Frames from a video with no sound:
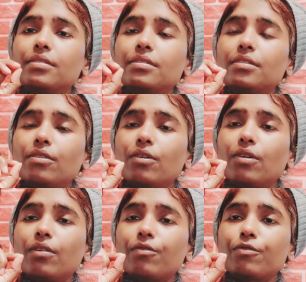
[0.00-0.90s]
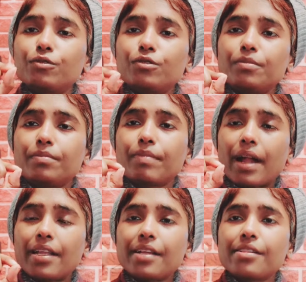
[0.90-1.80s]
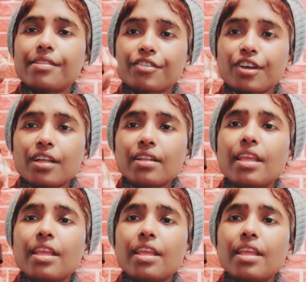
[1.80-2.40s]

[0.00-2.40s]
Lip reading: your food particles stuck